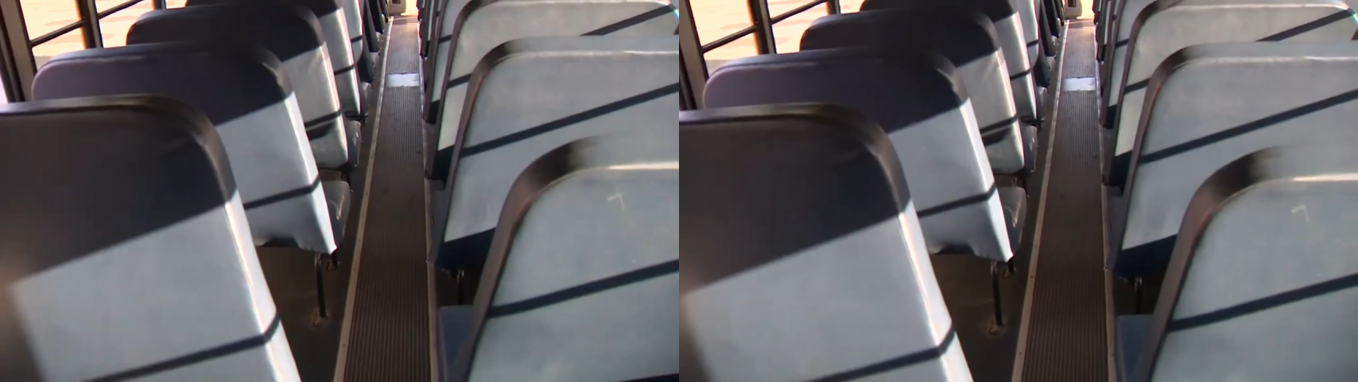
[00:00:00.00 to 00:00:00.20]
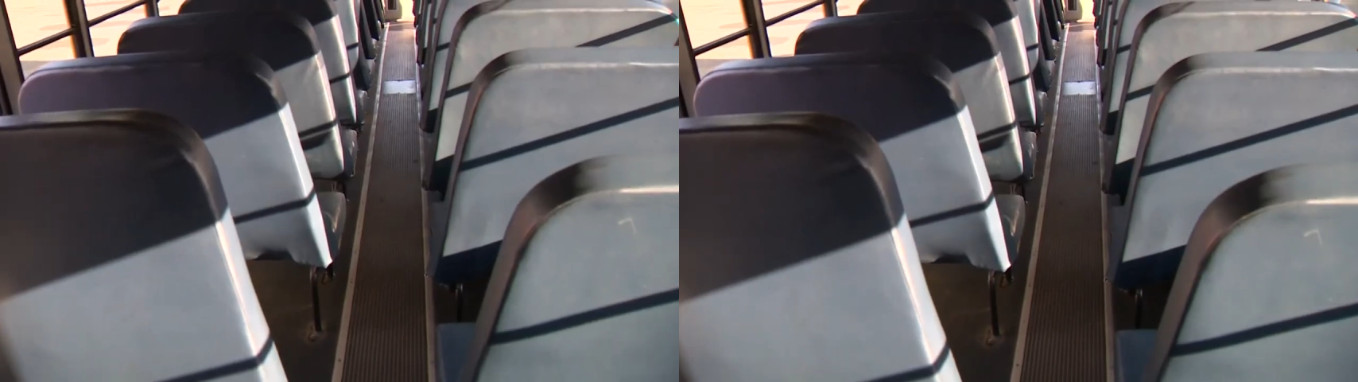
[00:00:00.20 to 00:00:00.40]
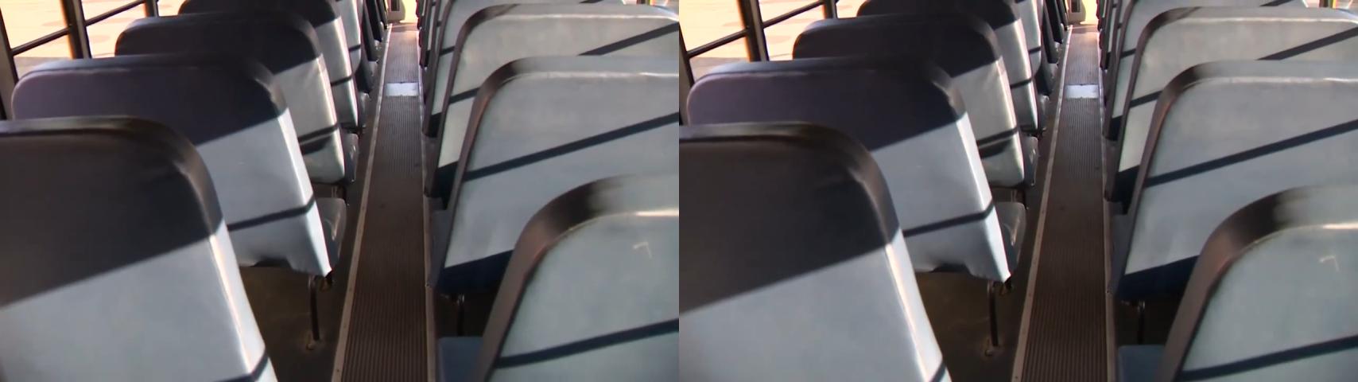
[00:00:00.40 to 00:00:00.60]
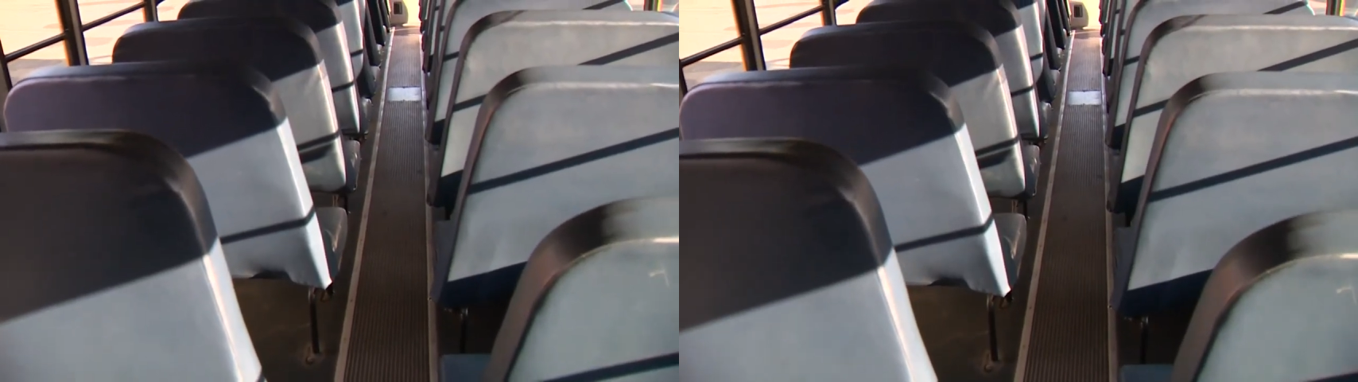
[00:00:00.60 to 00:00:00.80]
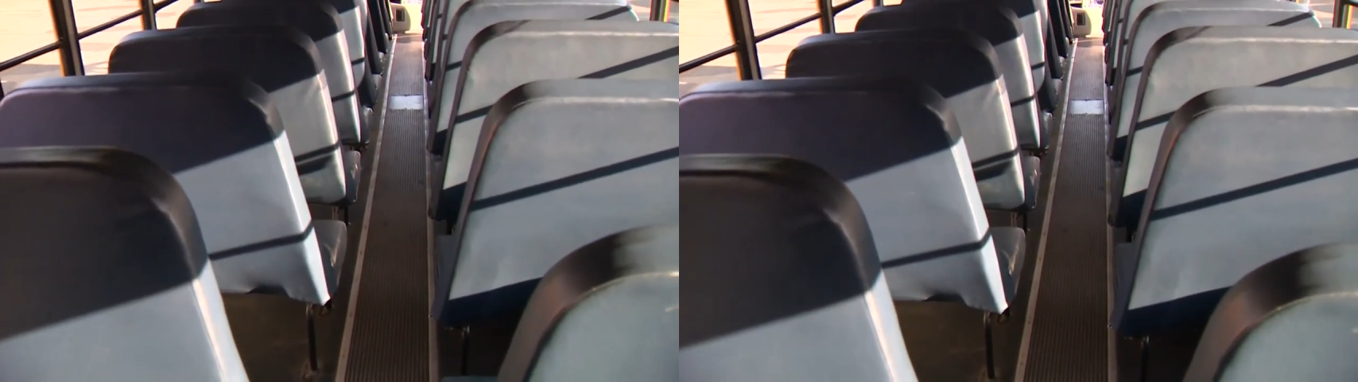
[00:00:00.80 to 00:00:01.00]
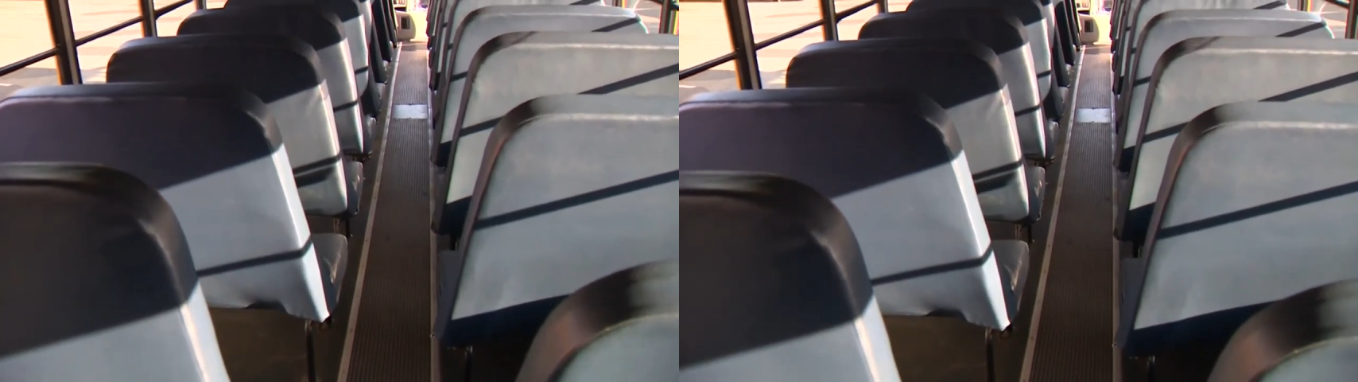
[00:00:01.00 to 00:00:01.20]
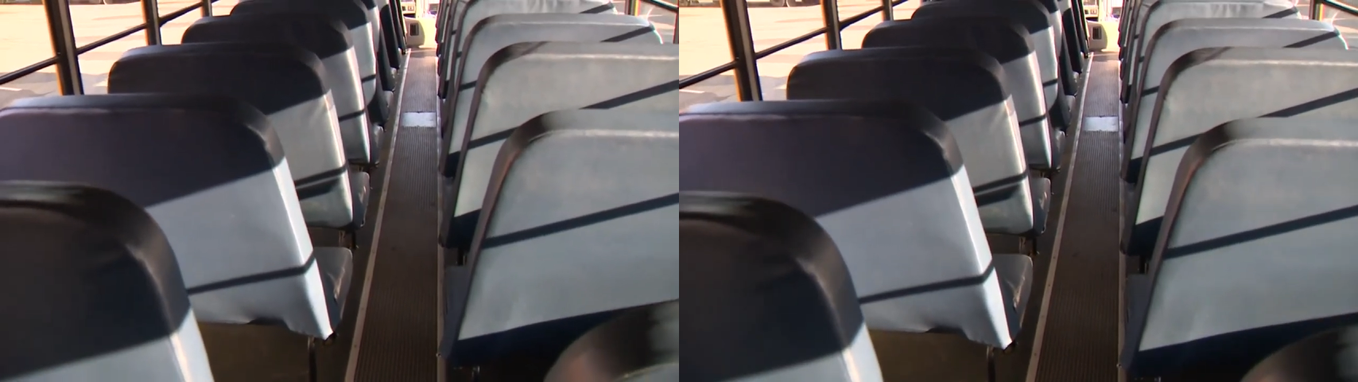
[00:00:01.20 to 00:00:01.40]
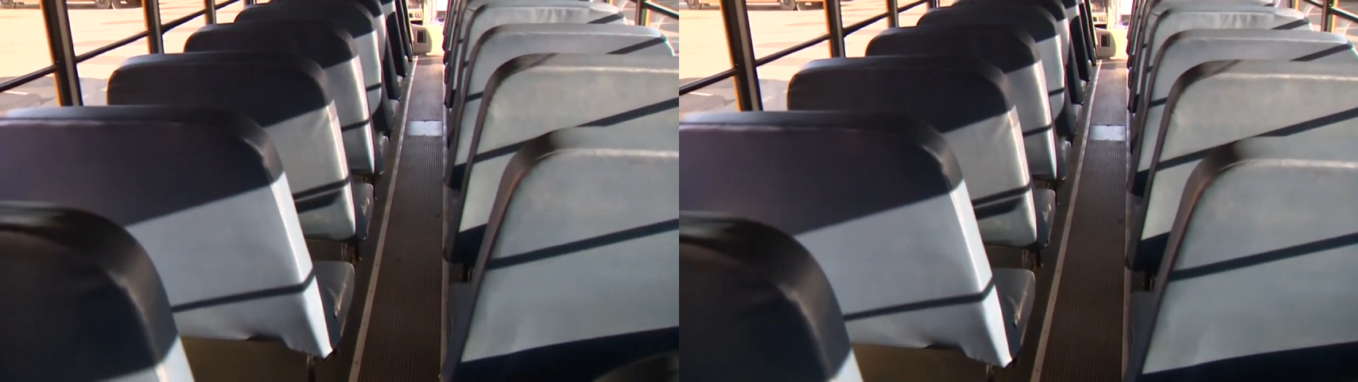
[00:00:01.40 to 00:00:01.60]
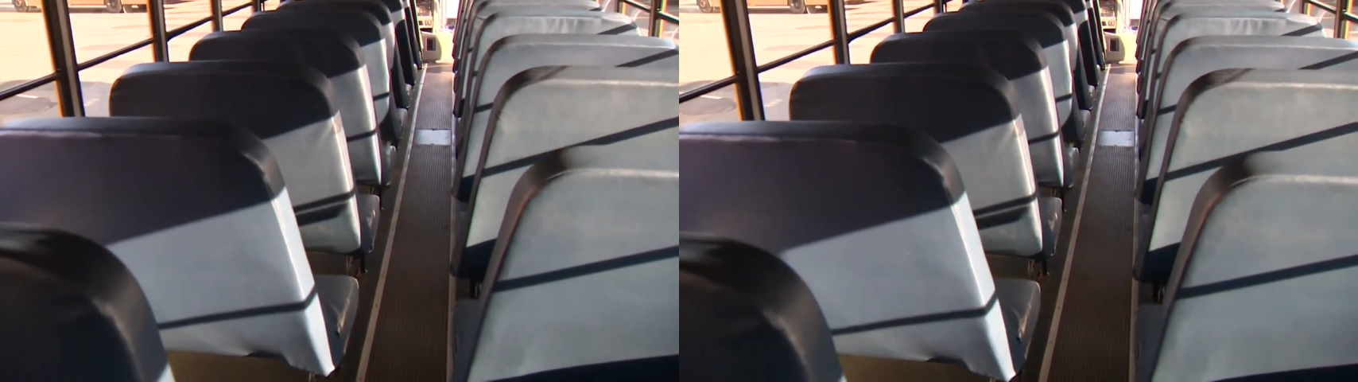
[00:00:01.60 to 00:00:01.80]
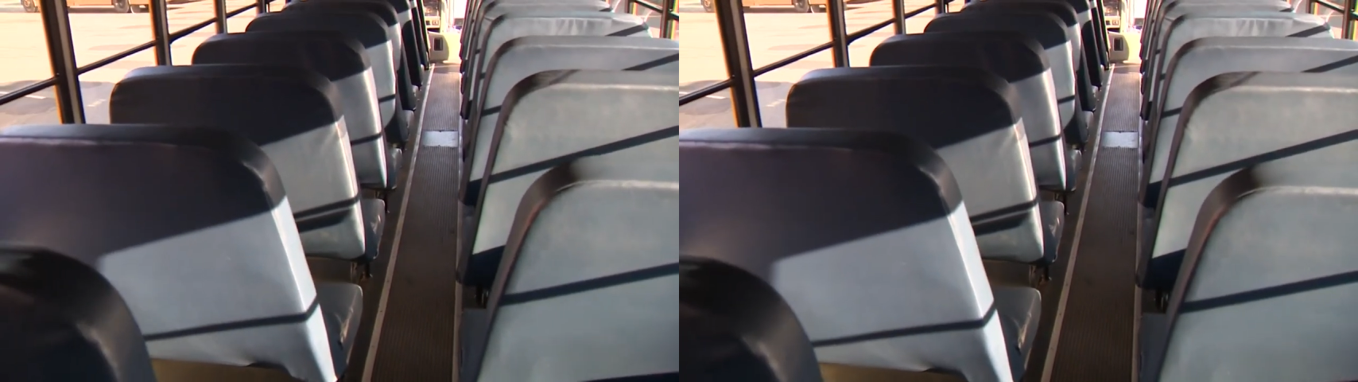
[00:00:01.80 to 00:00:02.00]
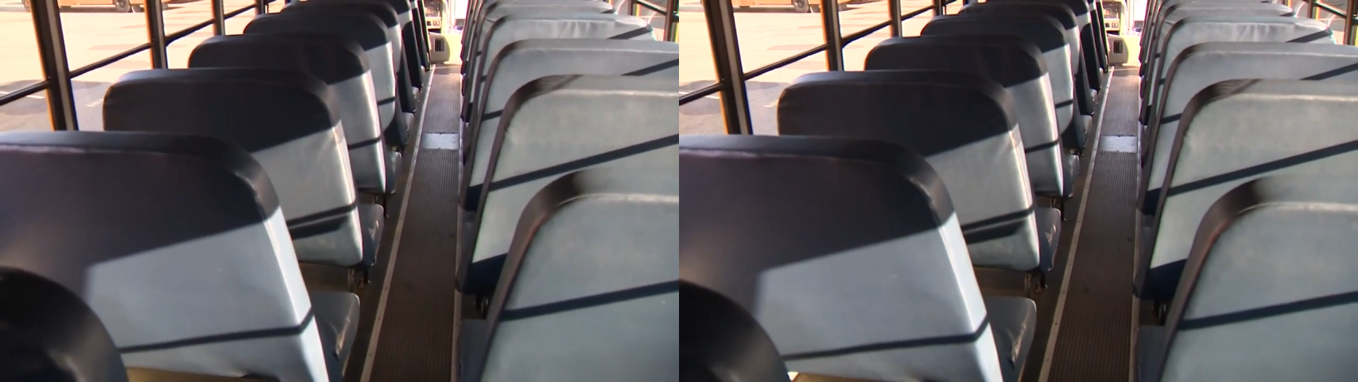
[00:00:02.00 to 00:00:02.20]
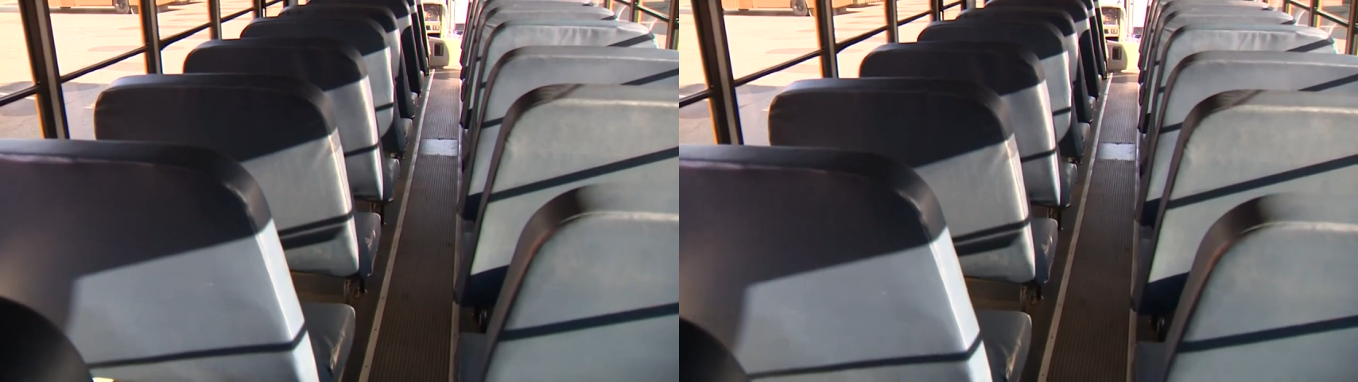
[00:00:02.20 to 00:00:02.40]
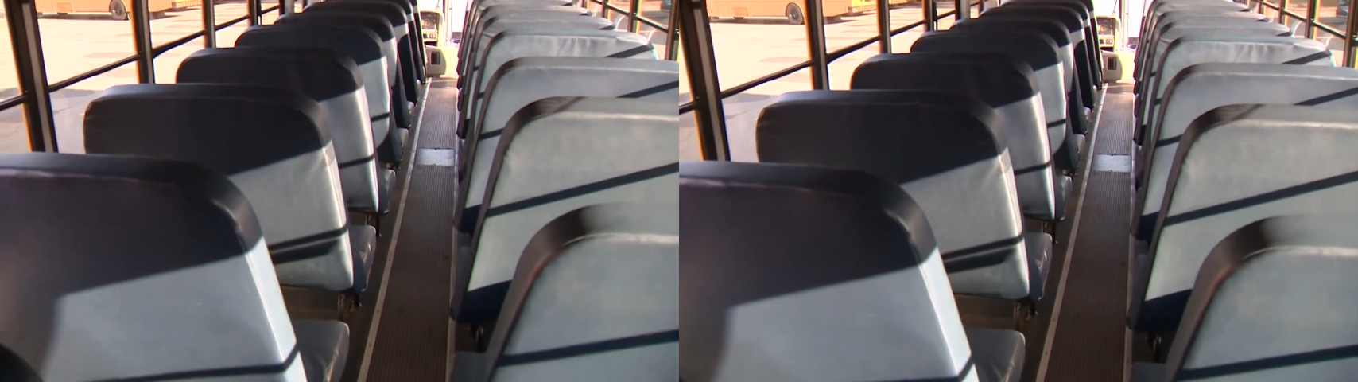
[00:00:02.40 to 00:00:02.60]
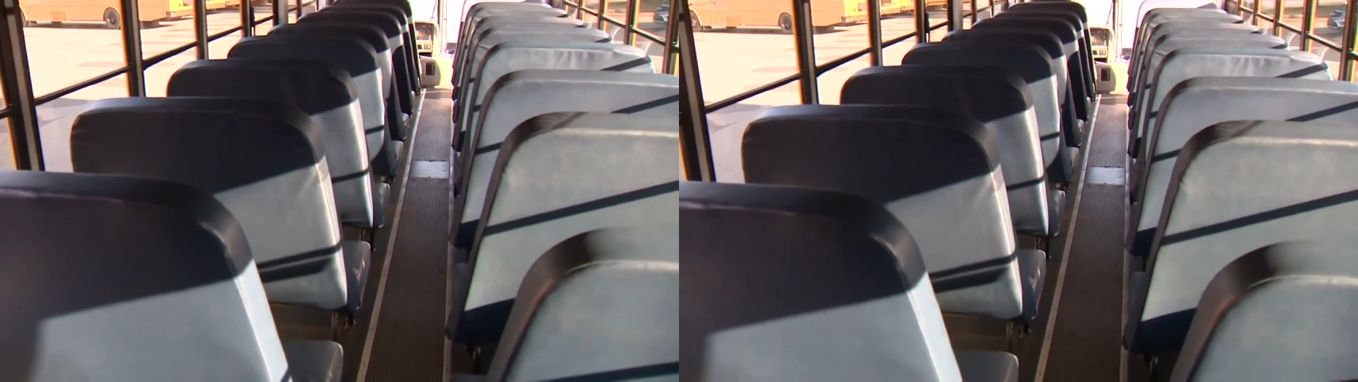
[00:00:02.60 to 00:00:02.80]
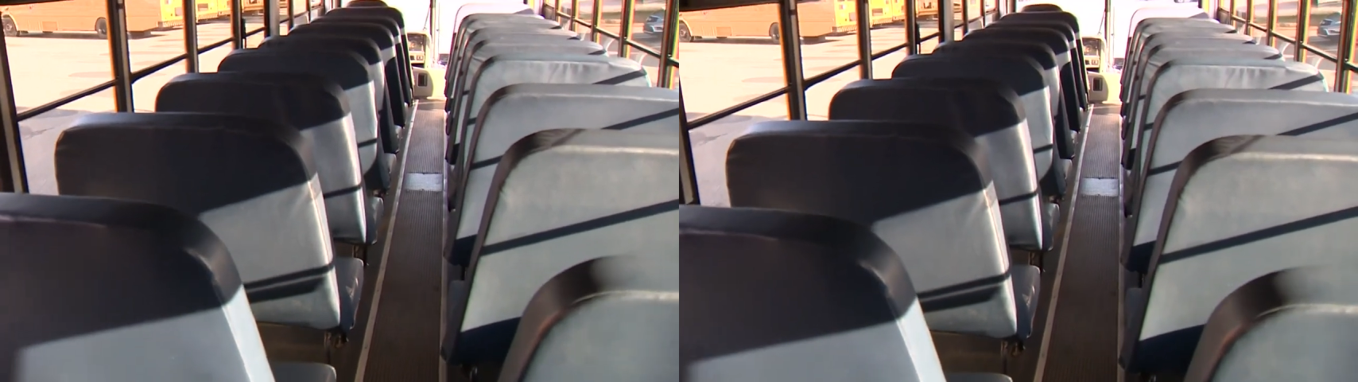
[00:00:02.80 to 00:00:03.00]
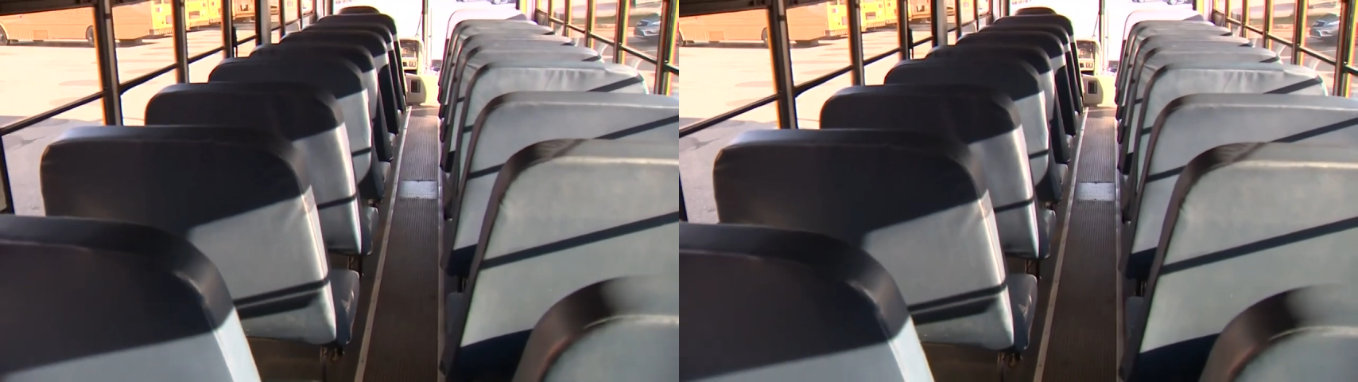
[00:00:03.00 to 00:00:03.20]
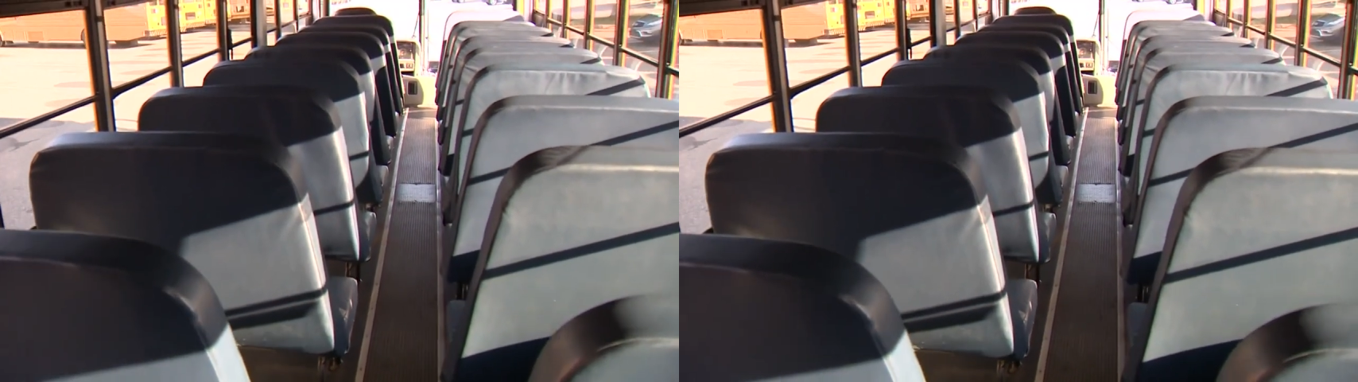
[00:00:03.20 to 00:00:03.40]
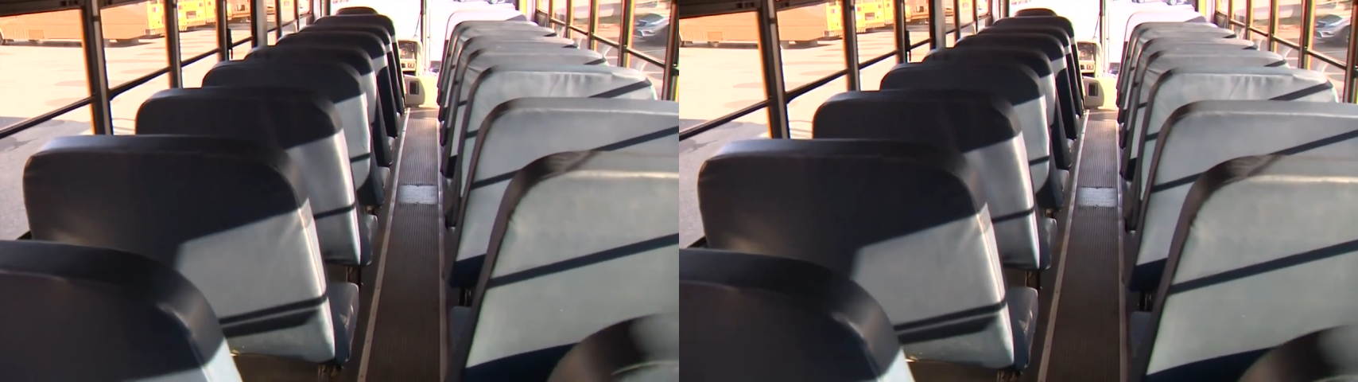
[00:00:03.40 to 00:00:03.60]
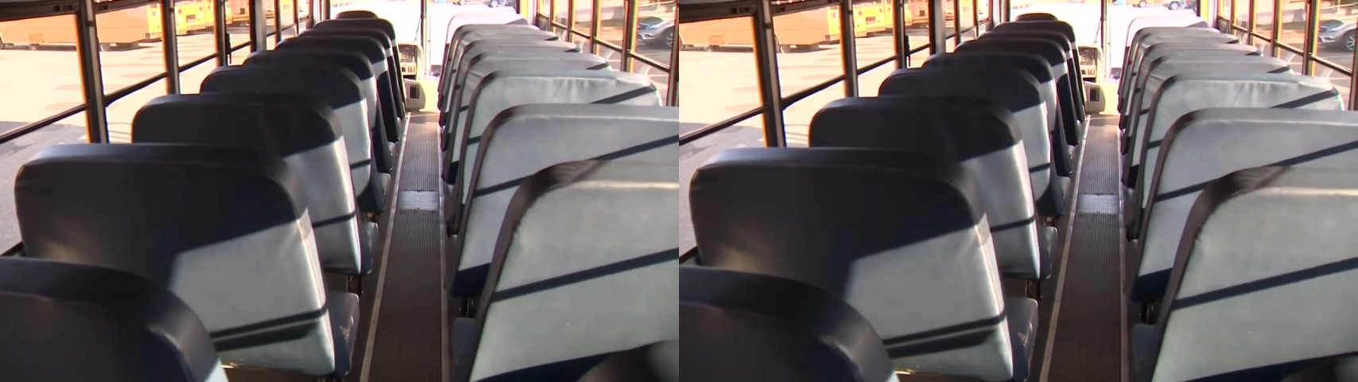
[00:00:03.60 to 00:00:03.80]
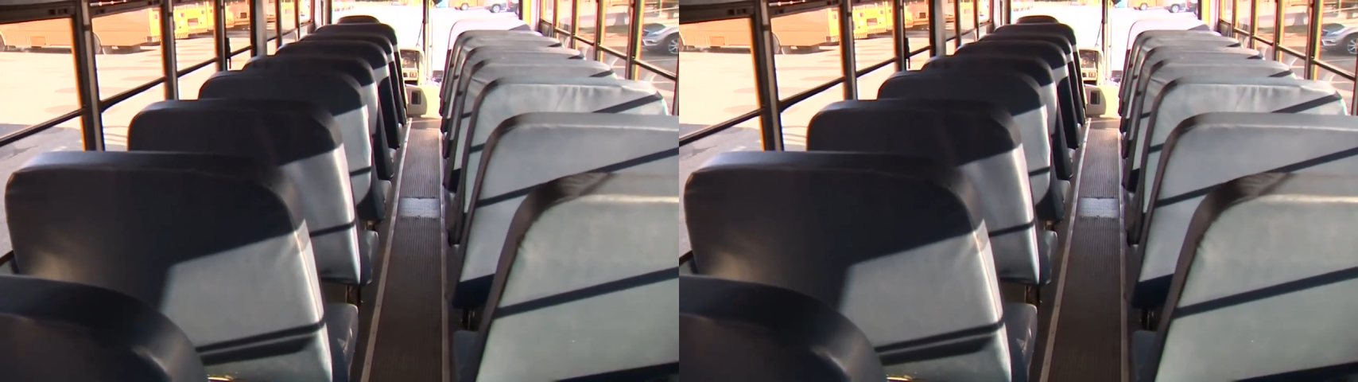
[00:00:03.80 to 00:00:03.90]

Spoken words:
Nobody's mouth can be seen.